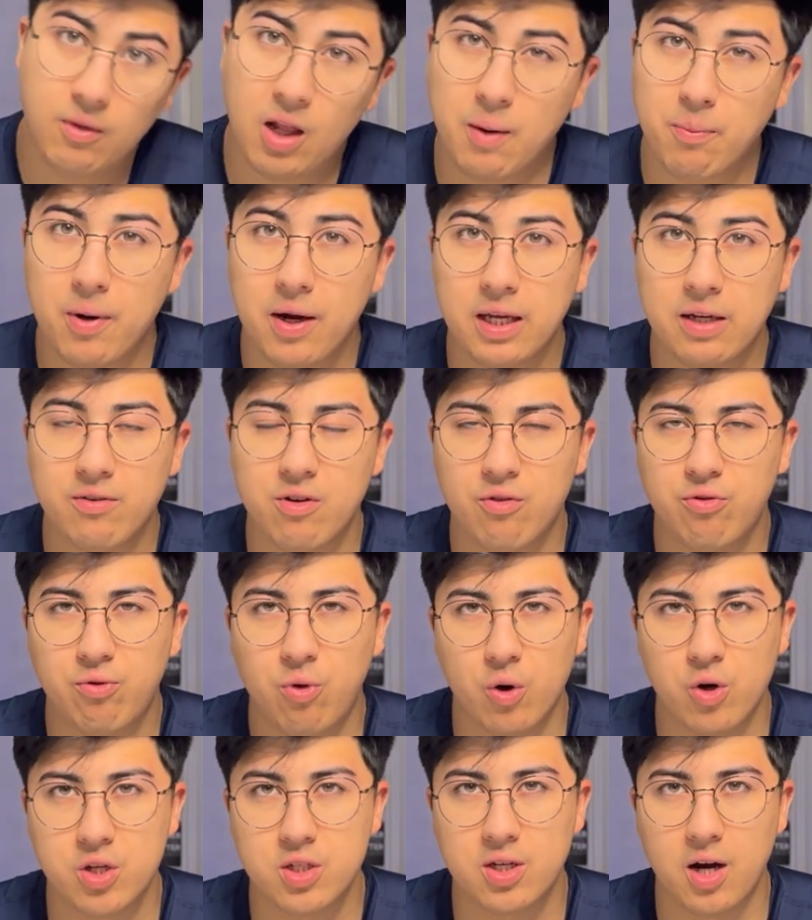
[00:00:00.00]
I'd probably give it
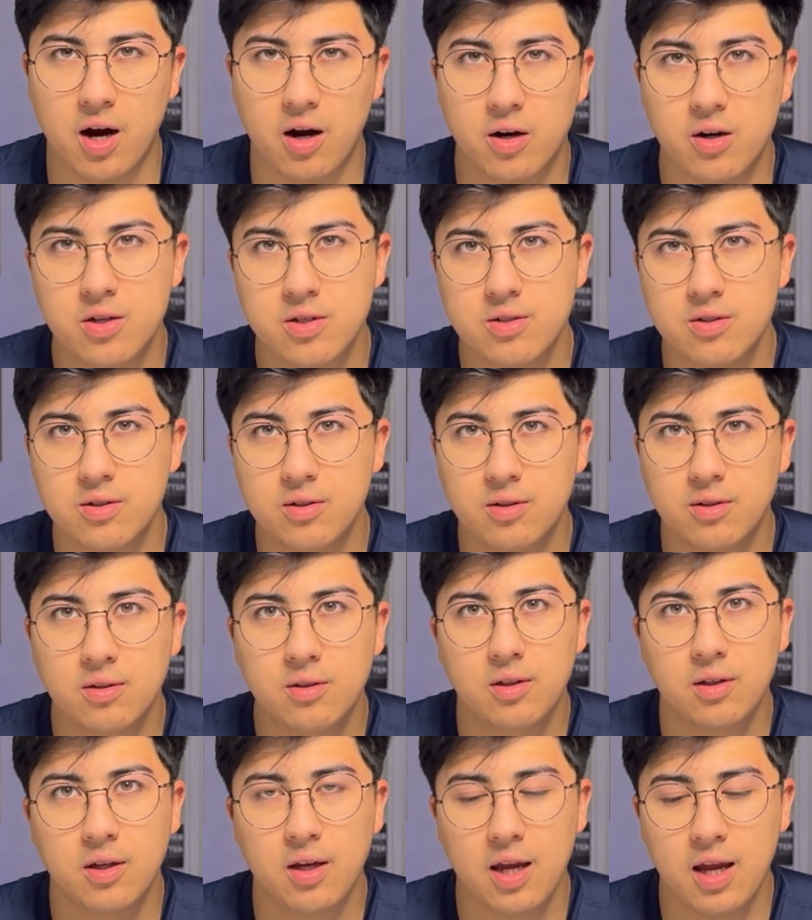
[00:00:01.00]
4 stars.
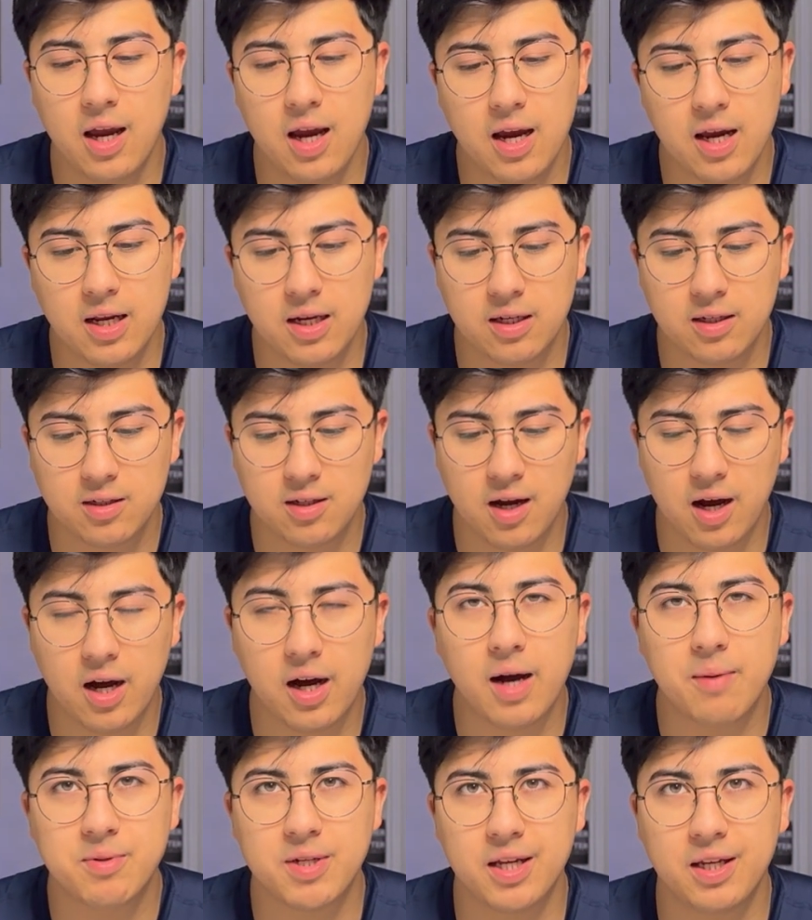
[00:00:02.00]
And
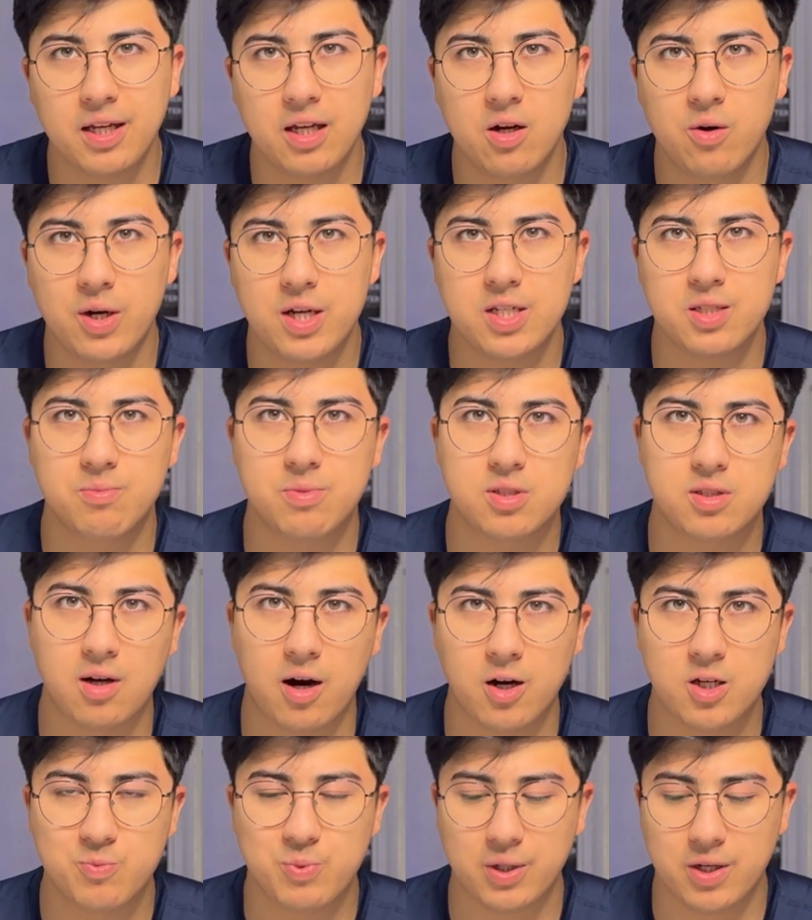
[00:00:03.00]
I'm taking away some
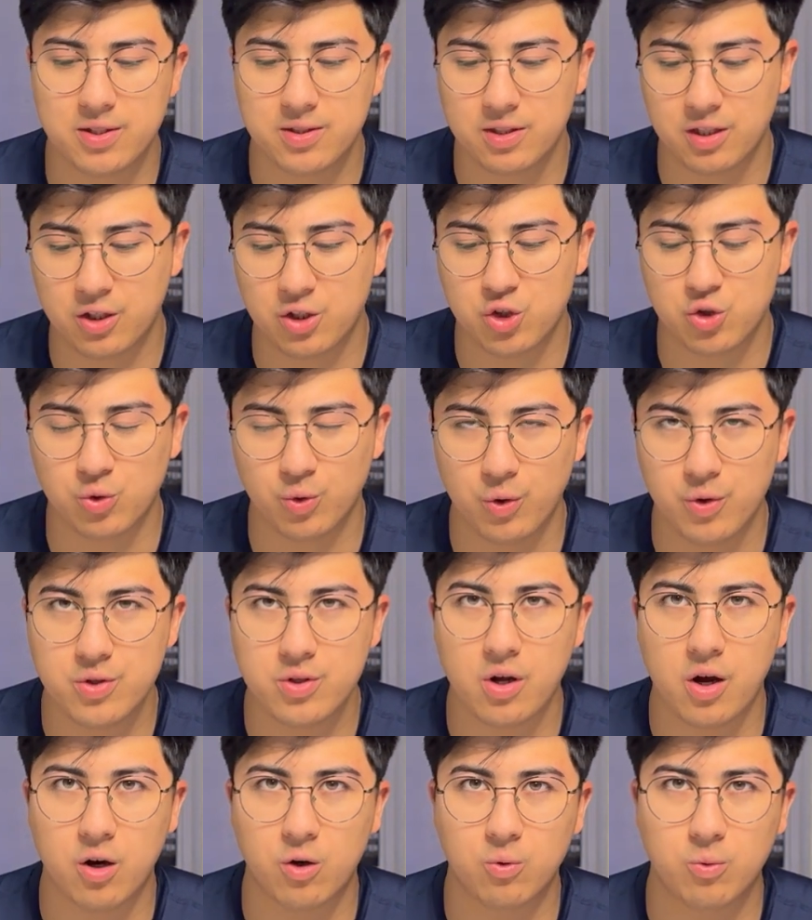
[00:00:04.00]
stars because the
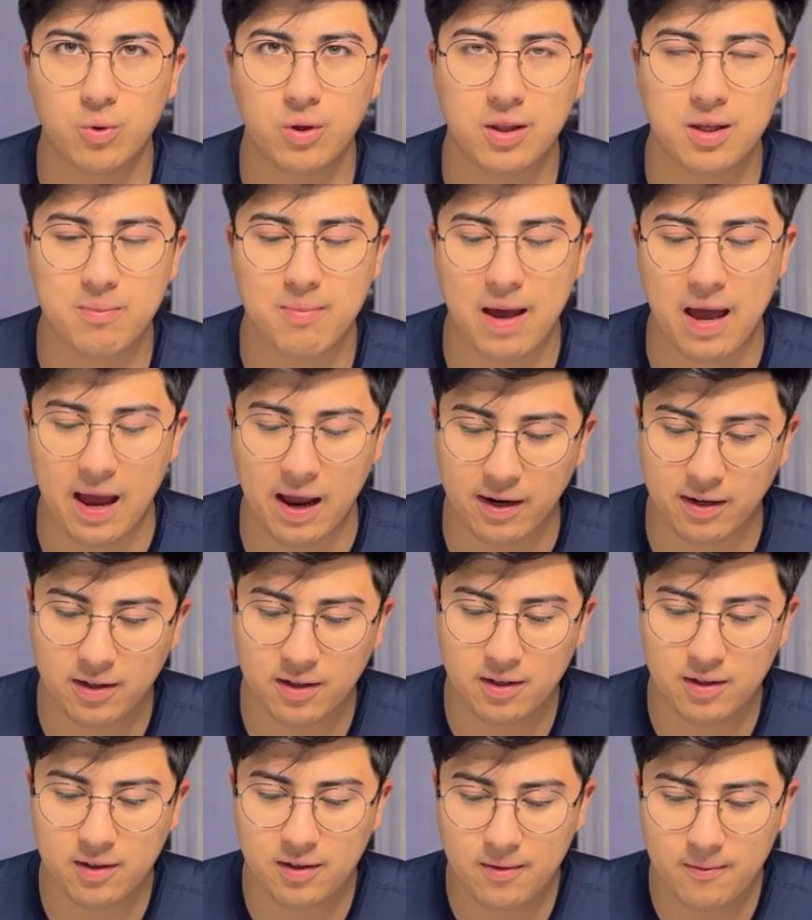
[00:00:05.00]
controls are really bad.
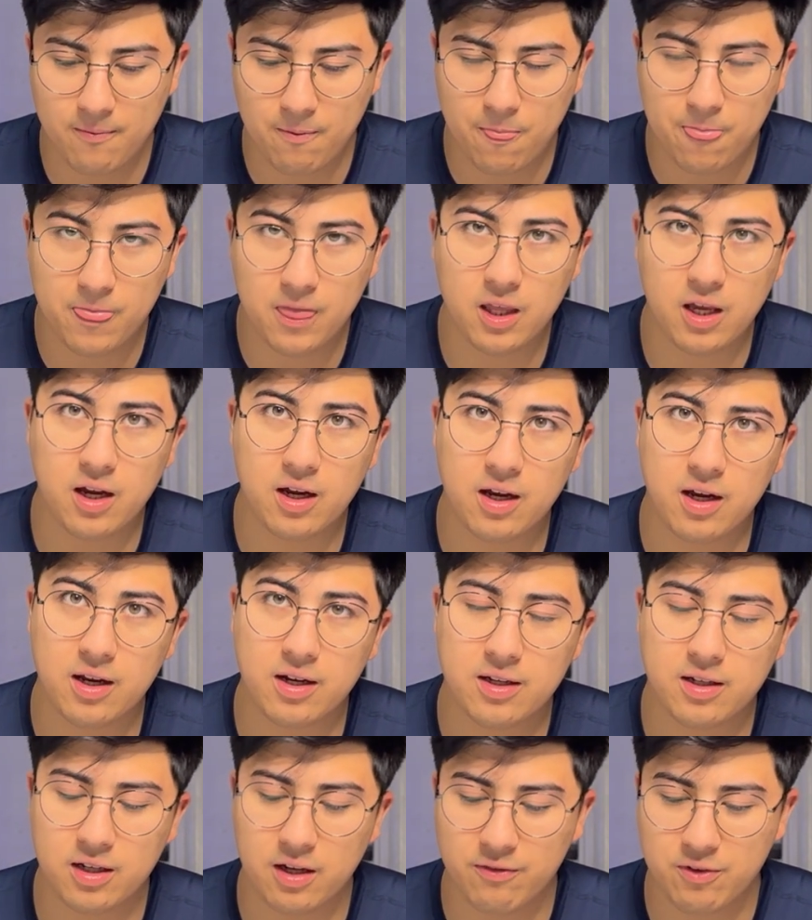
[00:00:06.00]

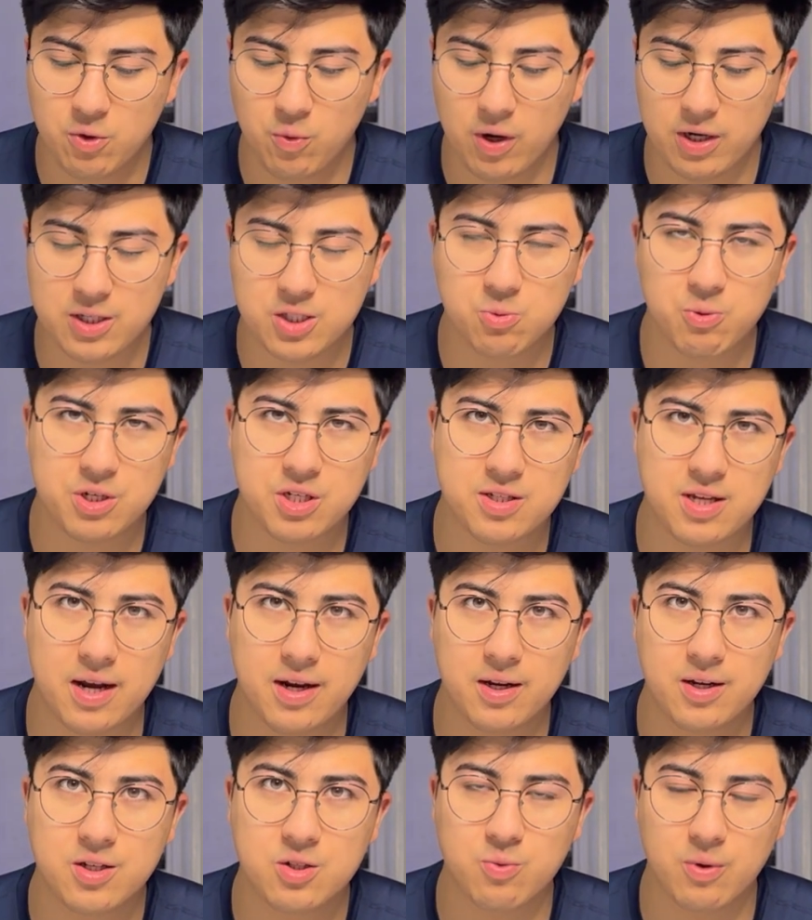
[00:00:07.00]
And if you want to switch
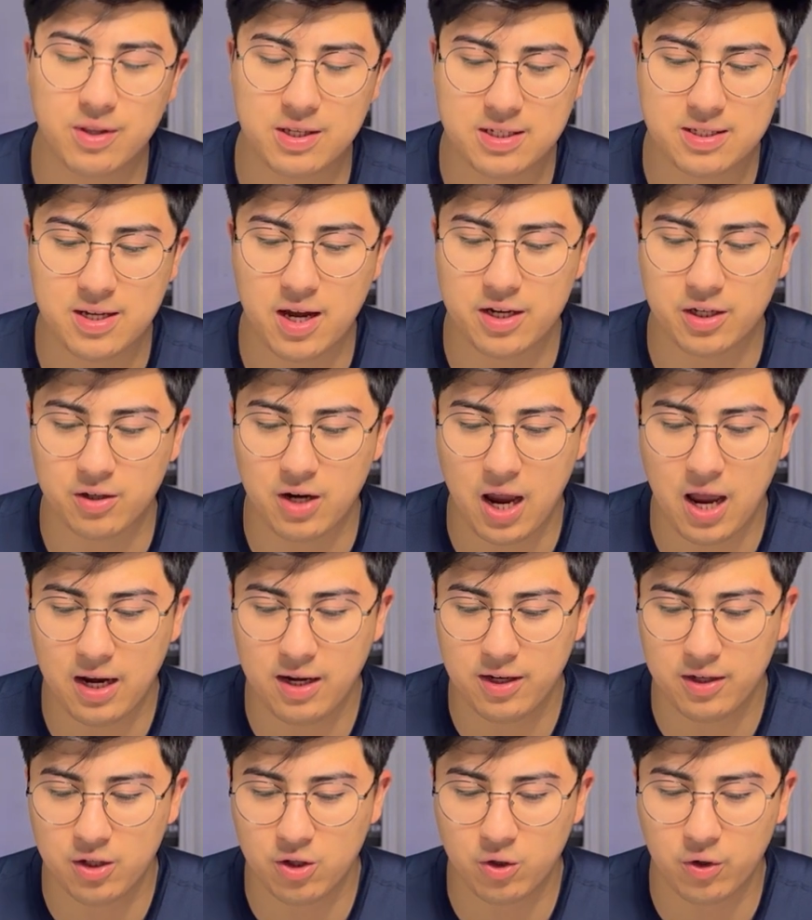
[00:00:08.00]
settings when this is on your
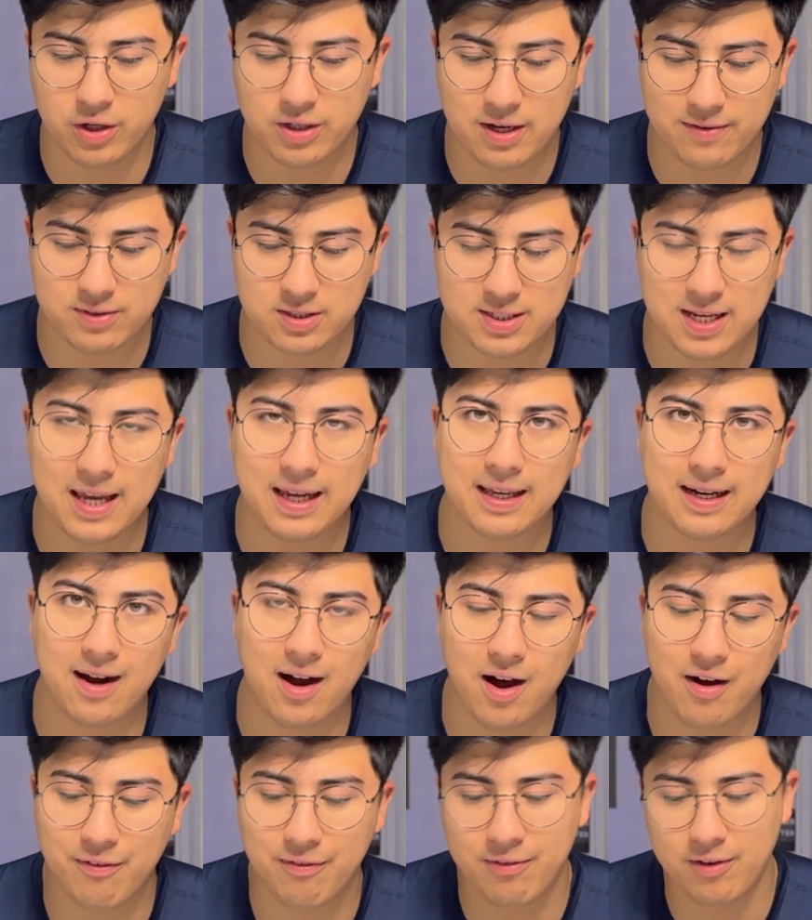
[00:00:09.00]
head, you're going to have to take it
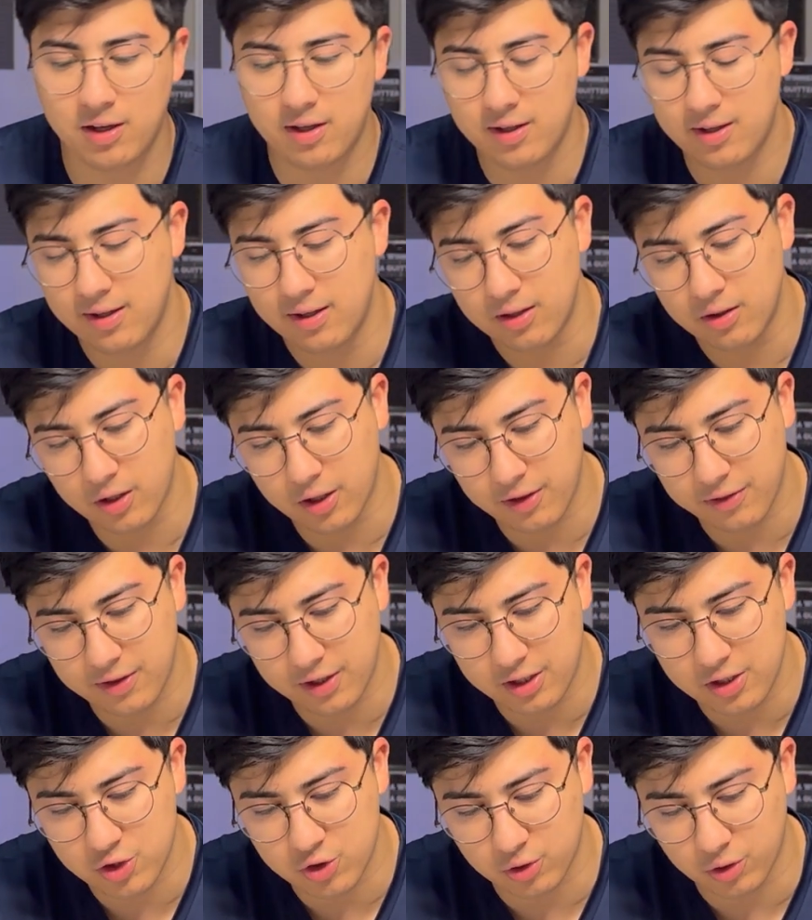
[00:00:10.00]
off, look at the
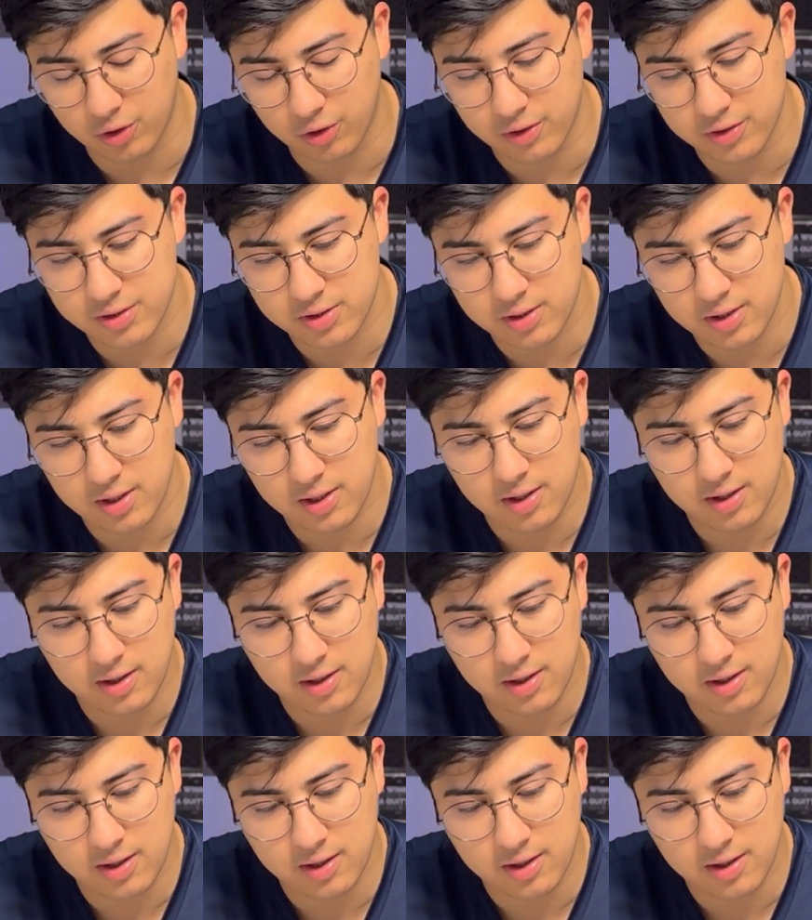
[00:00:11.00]
controls,